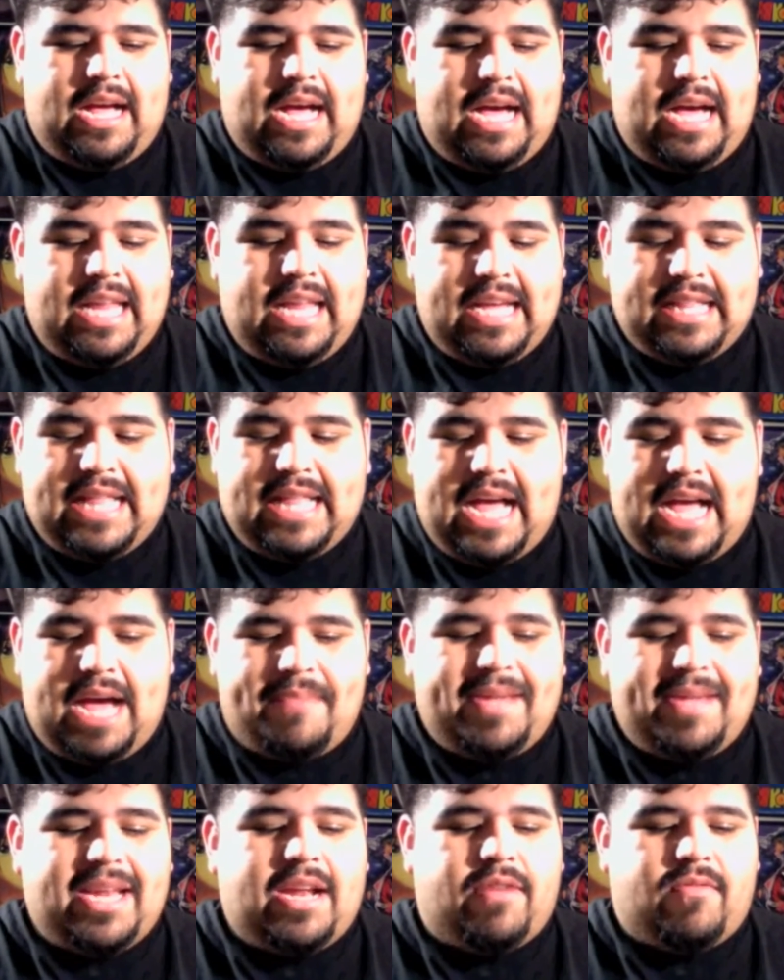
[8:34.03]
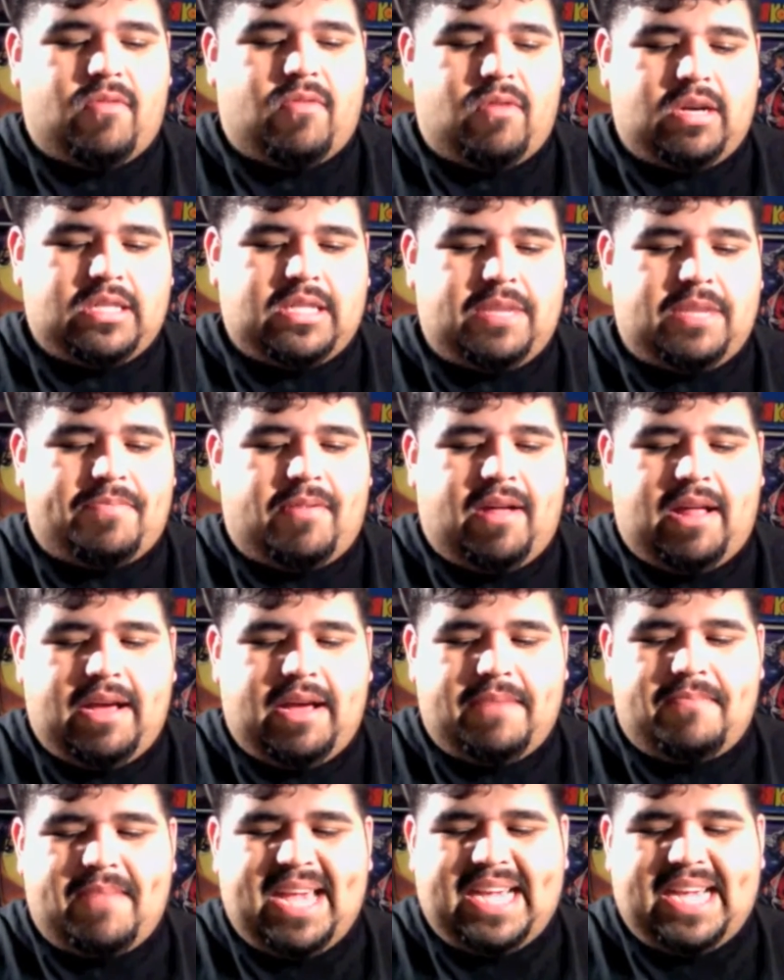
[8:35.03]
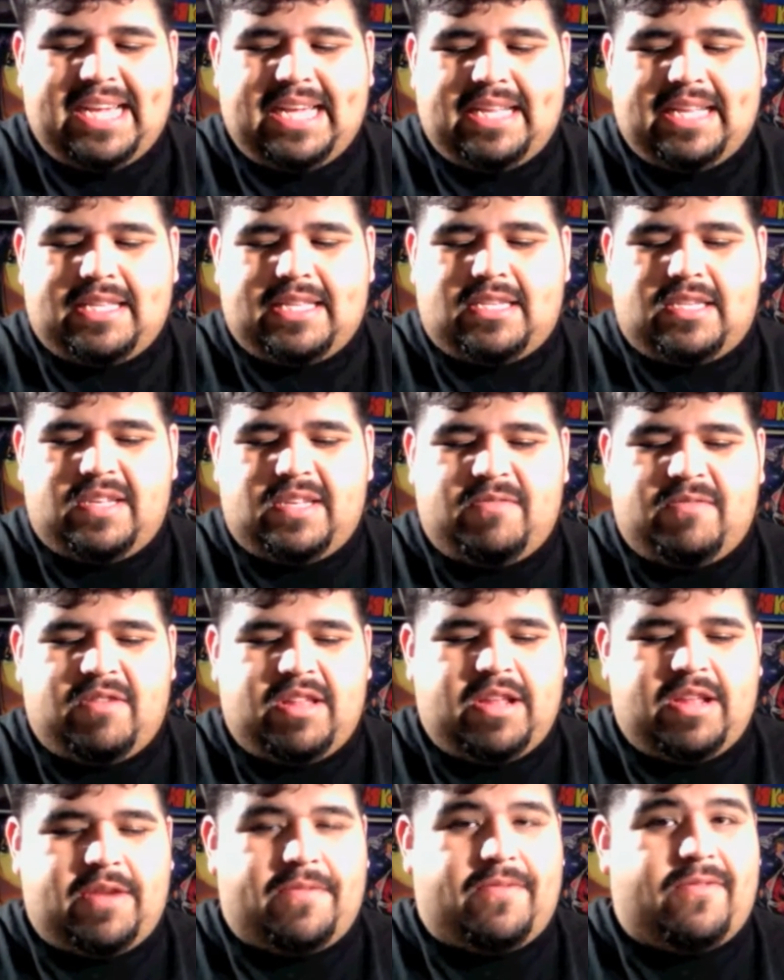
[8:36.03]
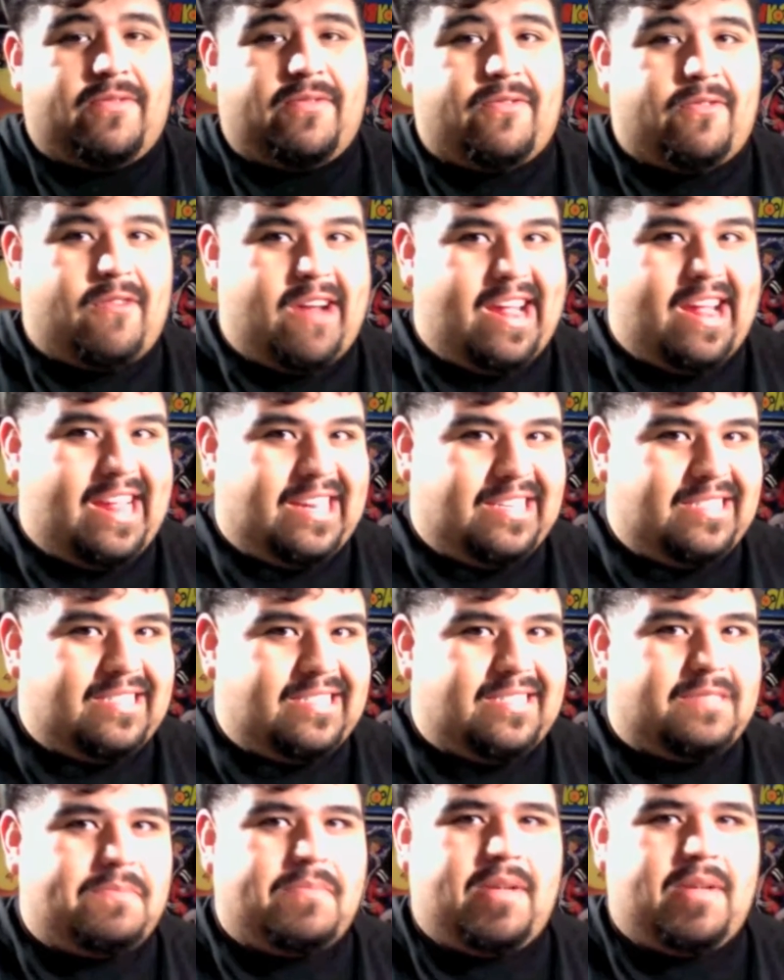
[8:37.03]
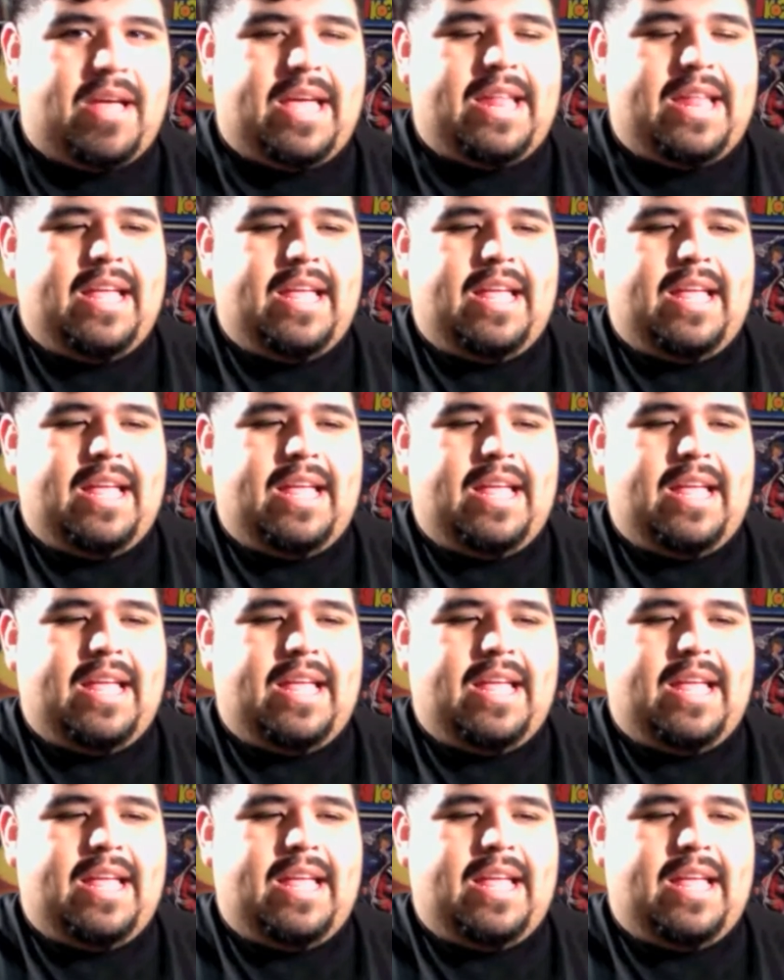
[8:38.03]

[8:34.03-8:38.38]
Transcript: I like that. I mean, of course, they'll probably make it to where they're friends, but